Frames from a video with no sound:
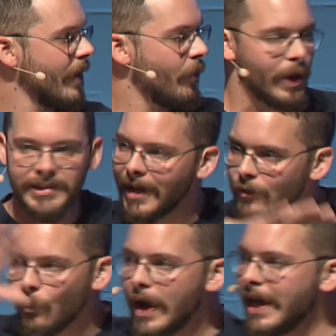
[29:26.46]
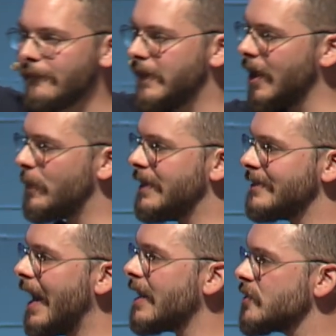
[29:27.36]
where he's not way out there, but he's
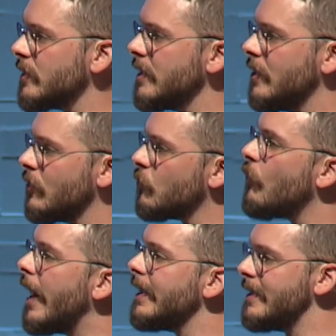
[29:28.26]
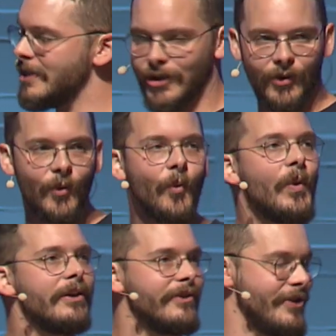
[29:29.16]
actually right here
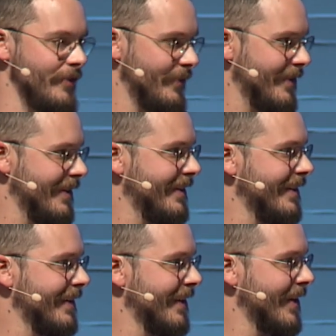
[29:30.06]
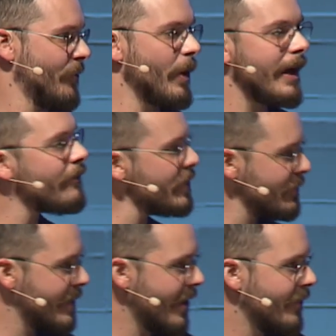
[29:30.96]
with you. Wherever you
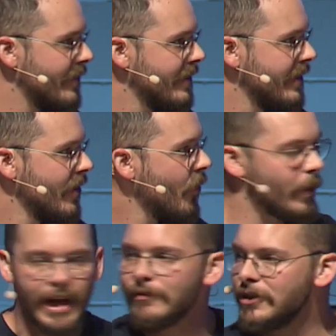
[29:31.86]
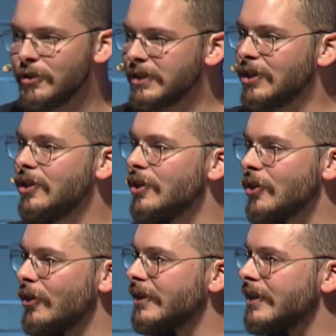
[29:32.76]
go, whatever you're doing, the look
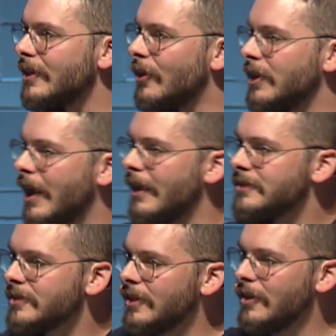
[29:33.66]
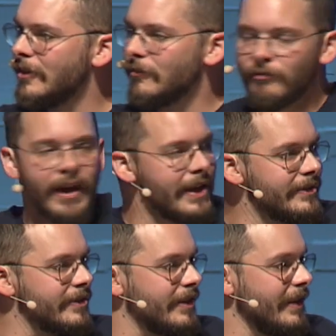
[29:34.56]
on God's
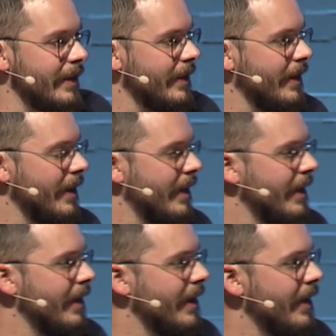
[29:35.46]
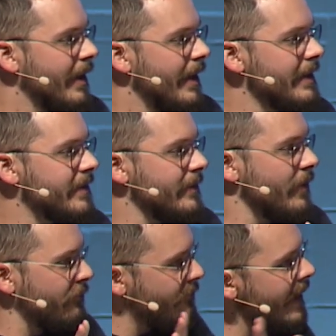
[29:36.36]
face is the
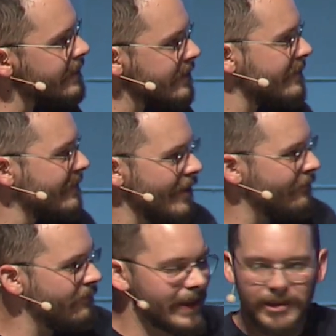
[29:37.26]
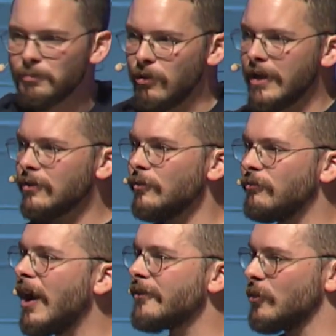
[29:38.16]
face of like the prodigal
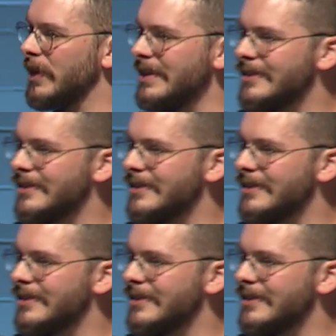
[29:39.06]
father when he